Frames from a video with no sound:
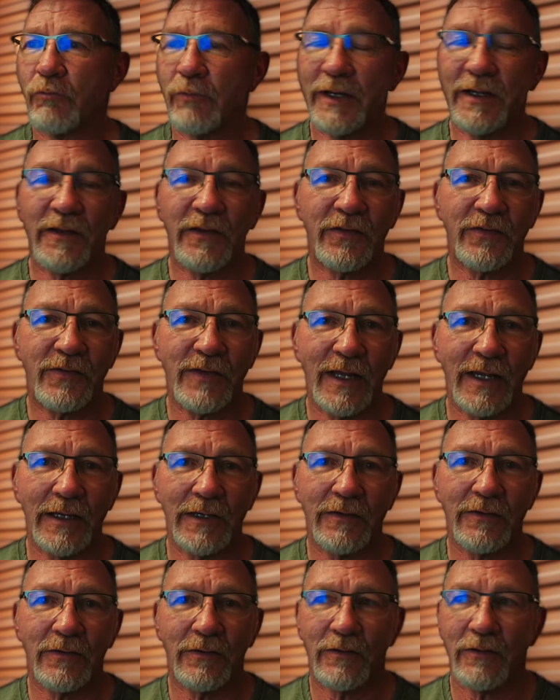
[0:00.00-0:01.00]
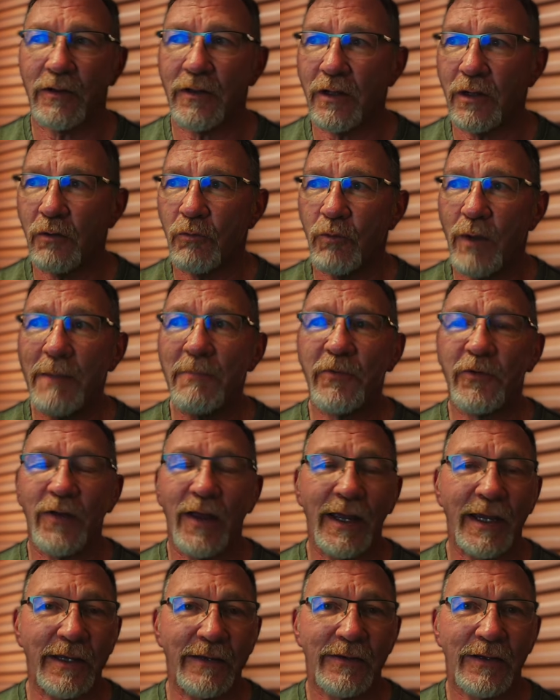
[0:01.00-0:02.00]
real estate uh,
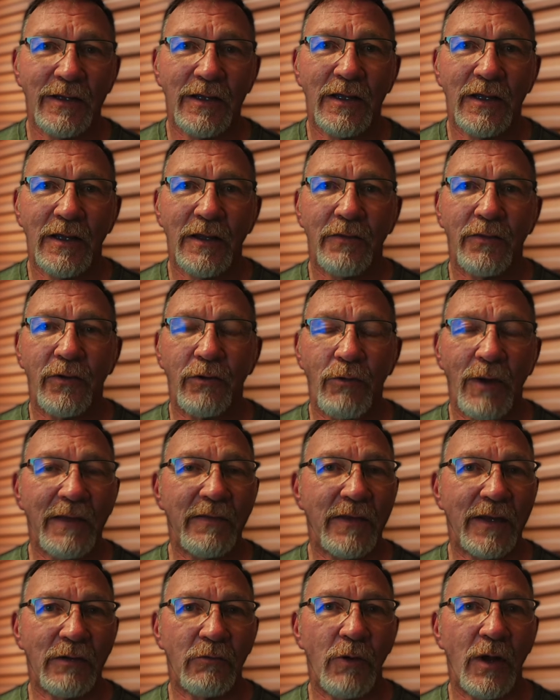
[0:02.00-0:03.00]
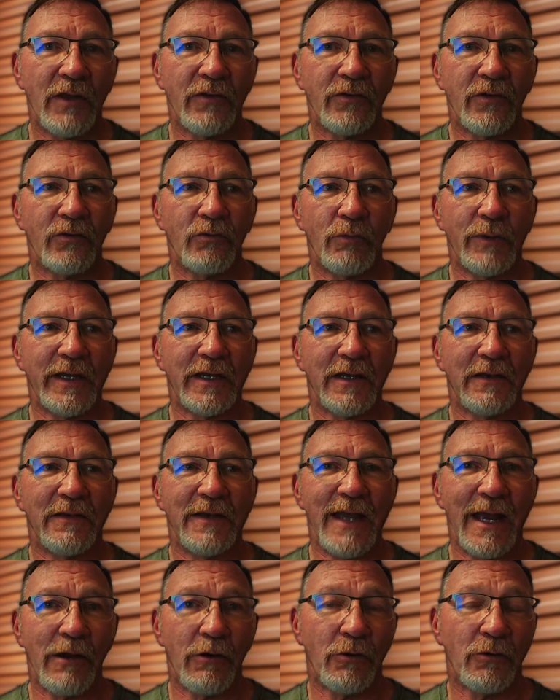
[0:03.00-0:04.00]
website, the great thing was is we
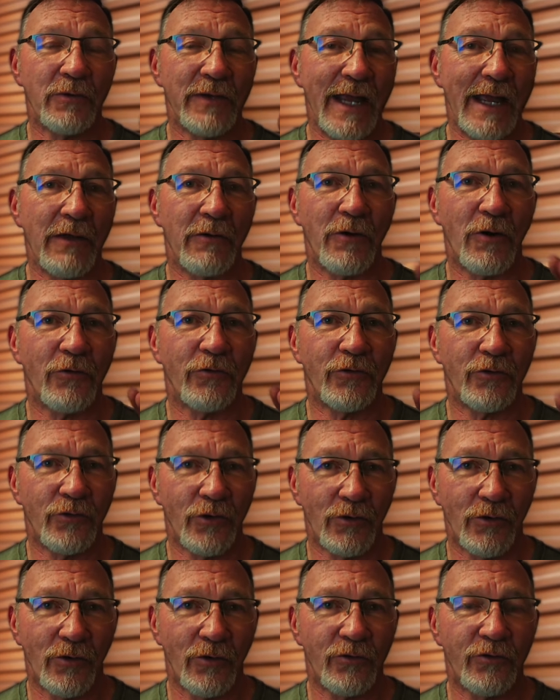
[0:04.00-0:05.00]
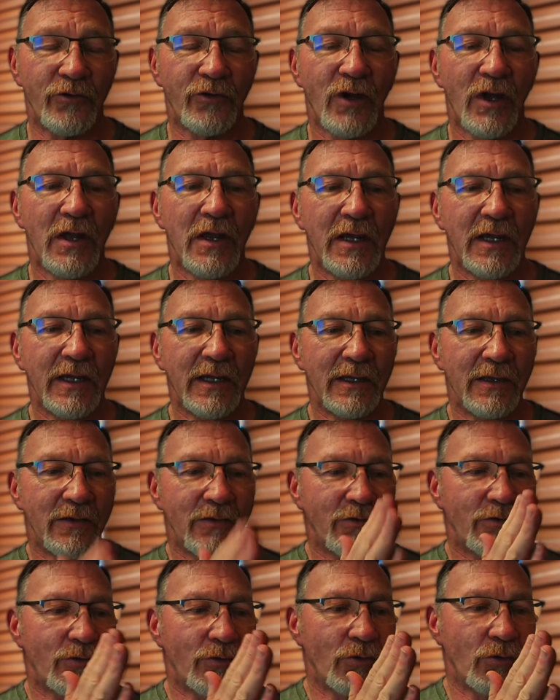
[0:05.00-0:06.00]
could narrow down our search
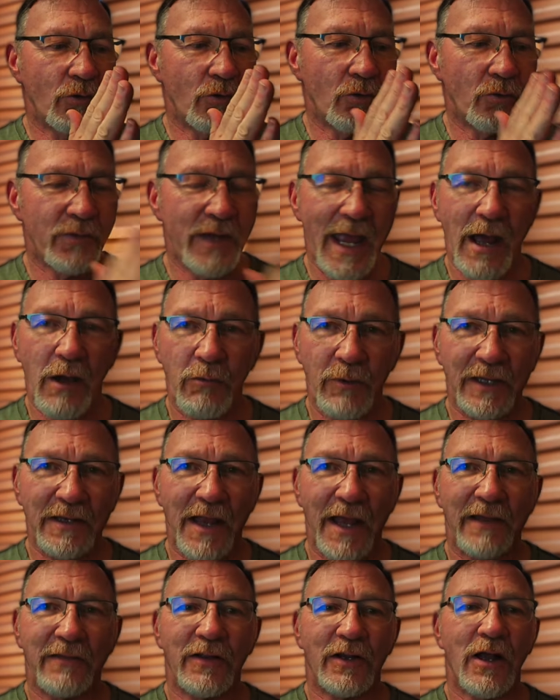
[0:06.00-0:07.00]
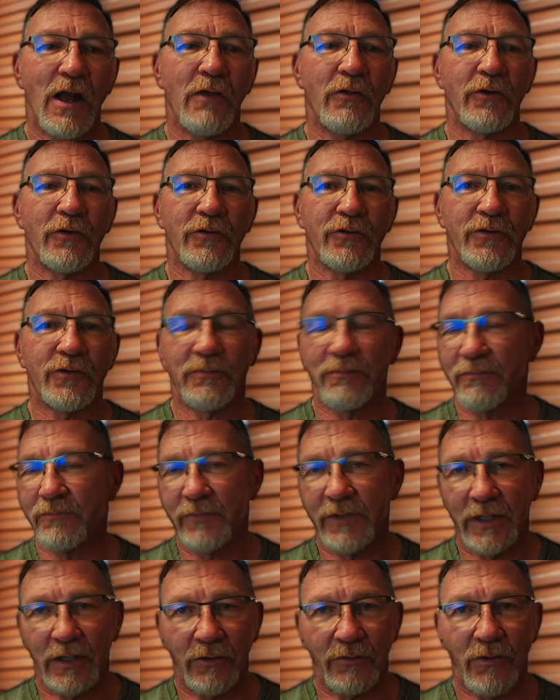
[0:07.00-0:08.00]
into yeah, we like the colors
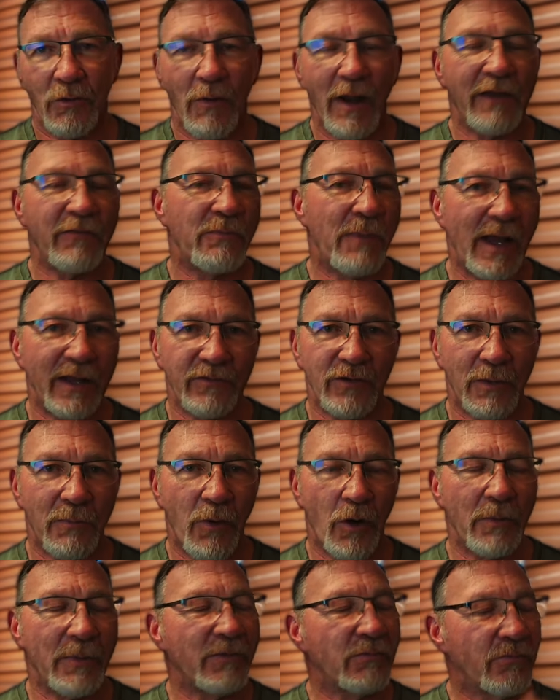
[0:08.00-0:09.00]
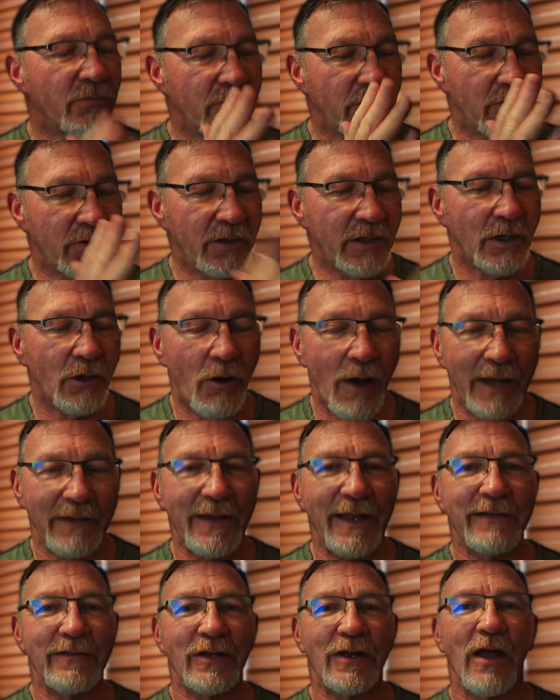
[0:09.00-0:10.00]
you know, the wife buys the apartment. You know,
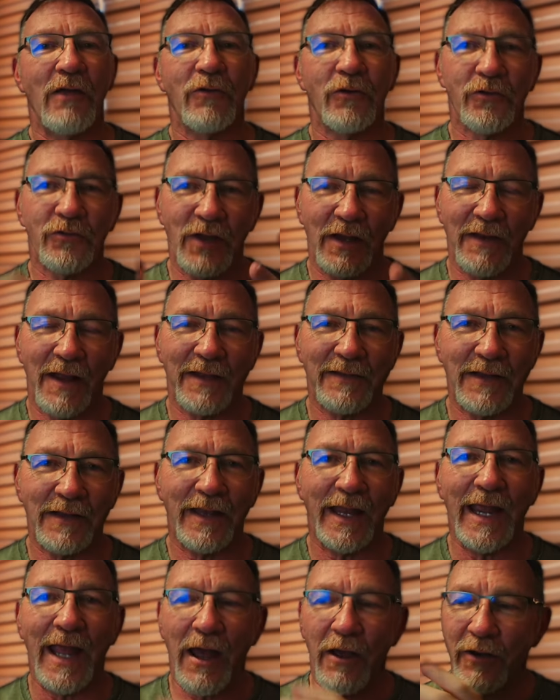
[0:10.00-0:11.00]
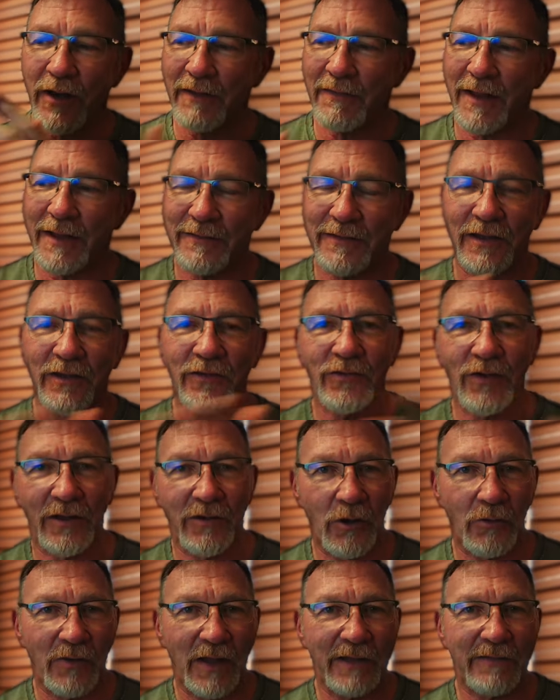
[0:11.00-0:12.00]
I like the colors, I like the layout, I like this,
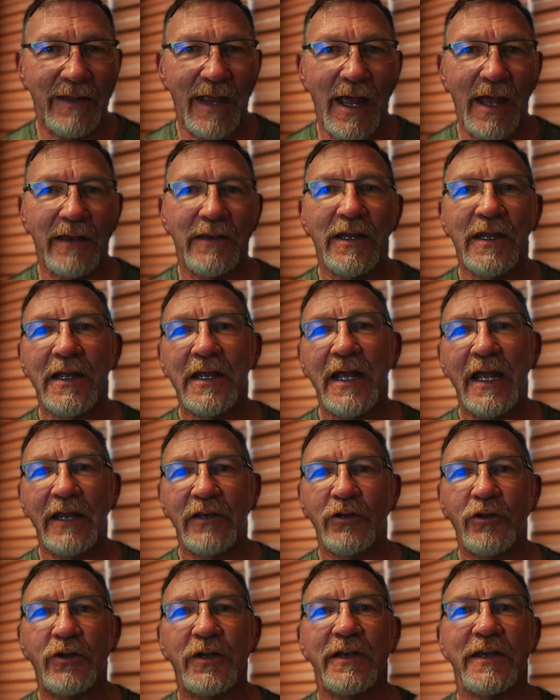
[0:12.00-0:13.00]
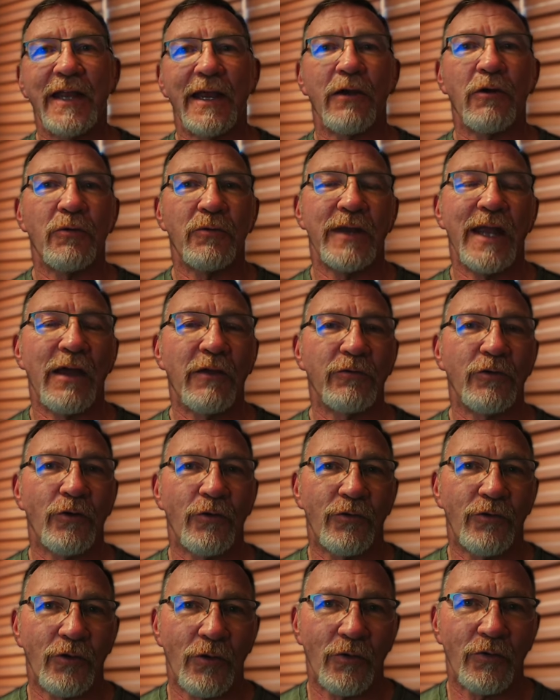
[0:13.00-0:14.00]
I don't like that. And you could narrow down
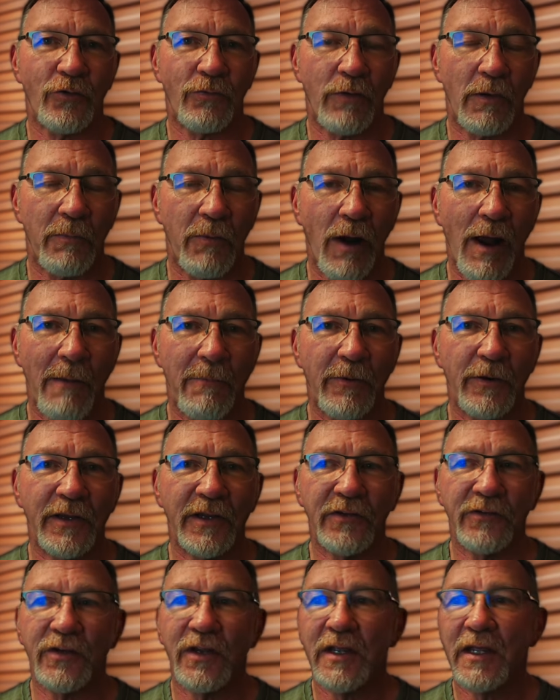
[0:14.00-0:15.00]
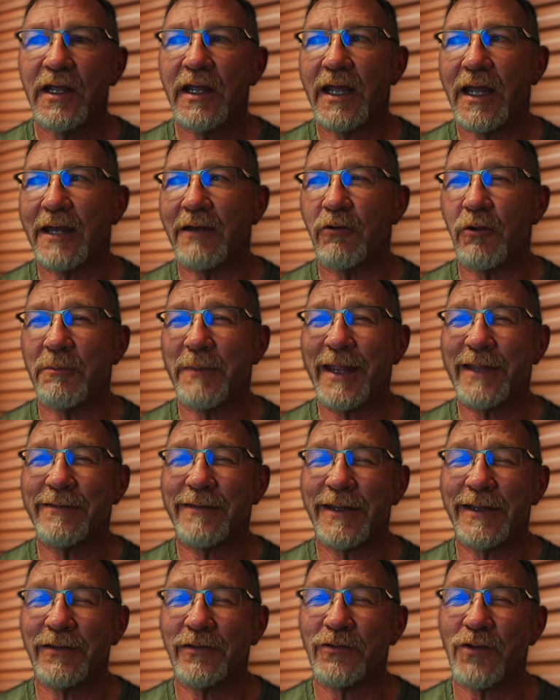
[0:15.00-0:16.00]
your search for properties and it will
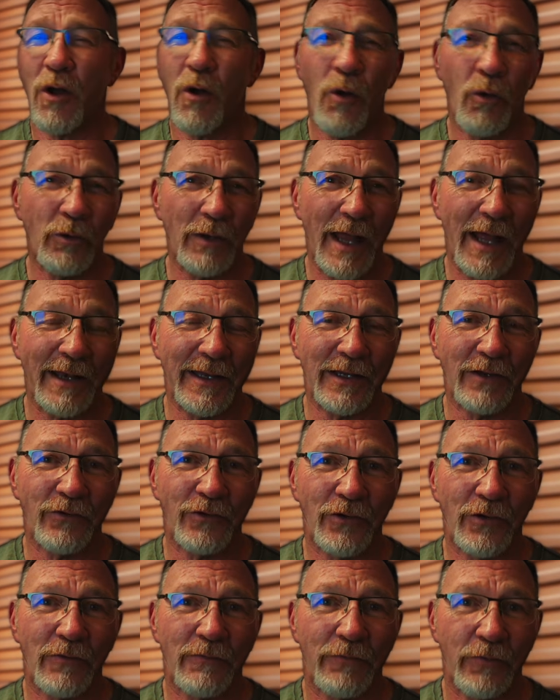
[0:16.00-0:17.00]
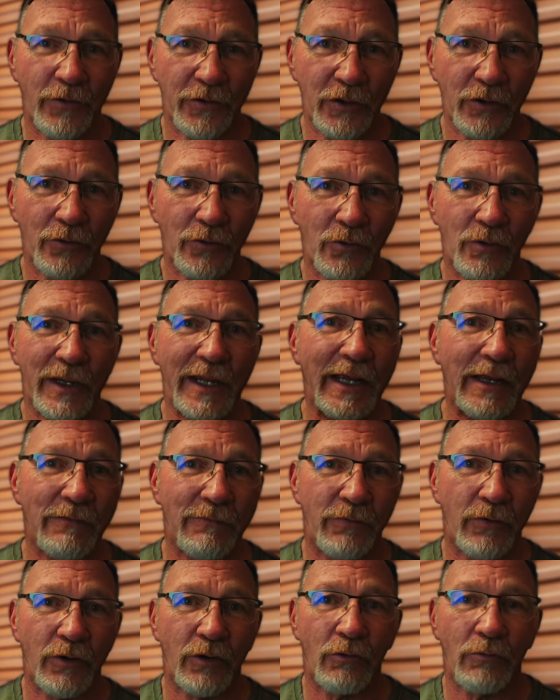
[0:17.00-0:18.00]
make things a whole lot easier for you
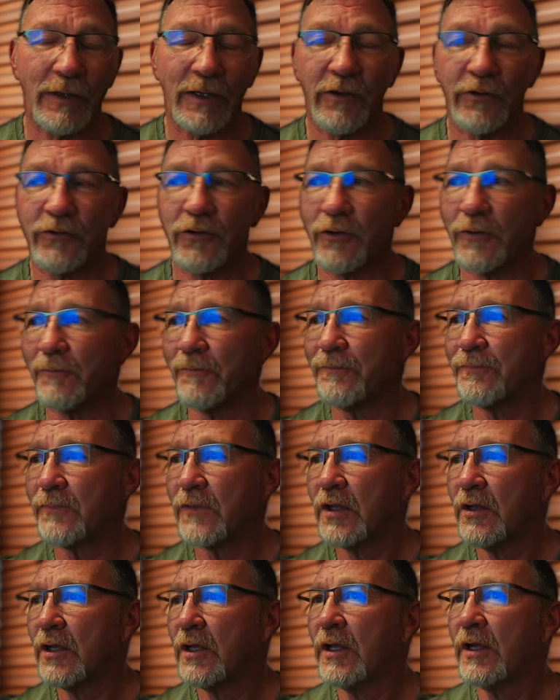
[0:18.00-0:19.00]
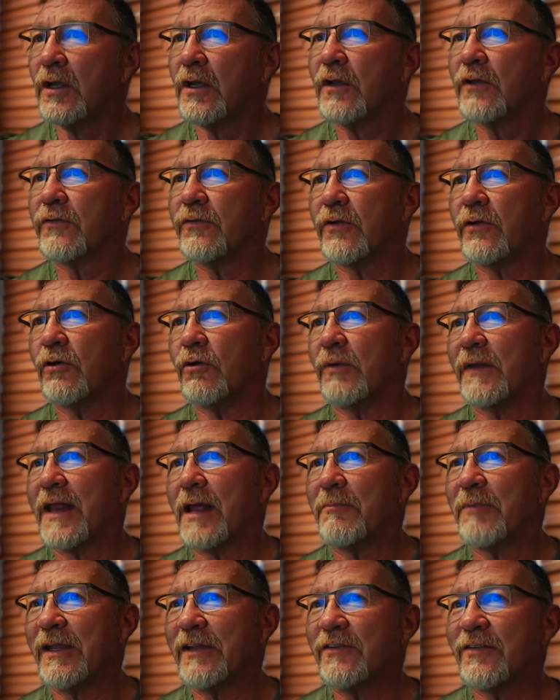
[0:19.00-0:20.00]
and for your realtor. So, with
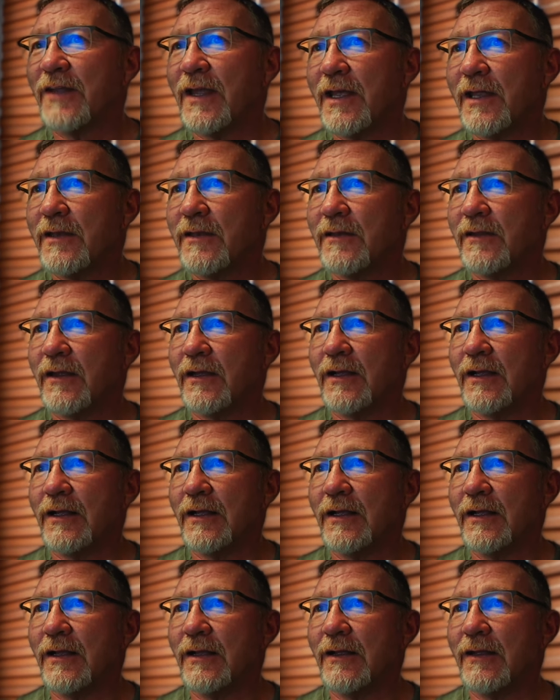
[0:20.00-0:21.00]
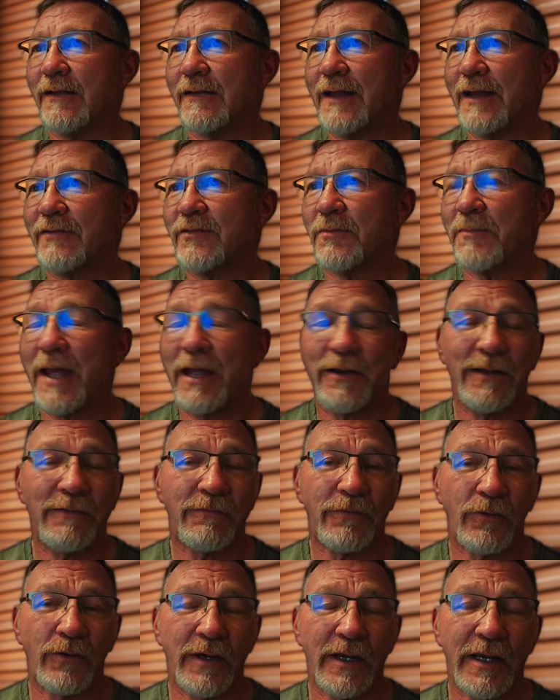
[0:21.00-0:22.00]
that being said, uh, that's about
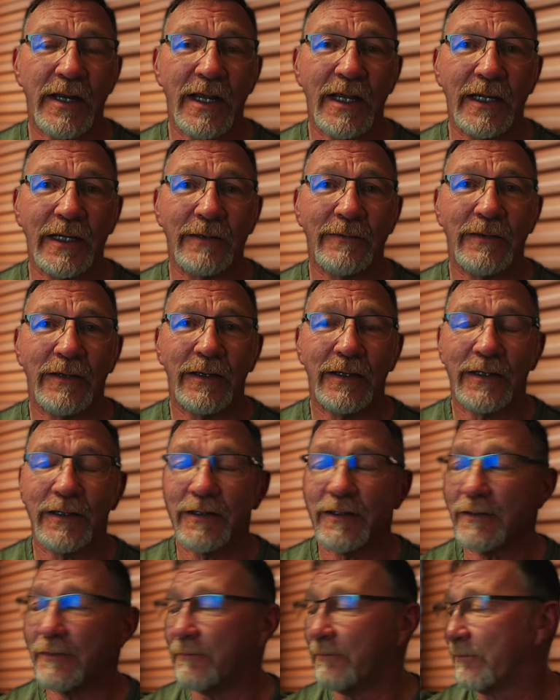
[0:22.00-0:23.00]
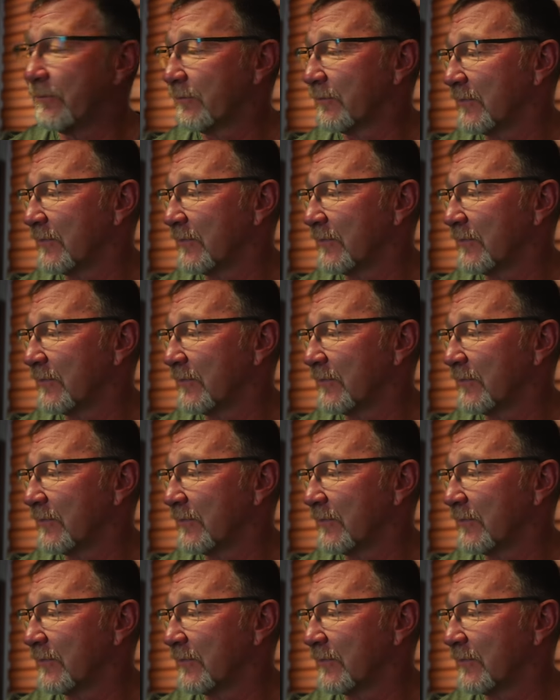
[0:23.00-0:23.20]
it for today. I gotta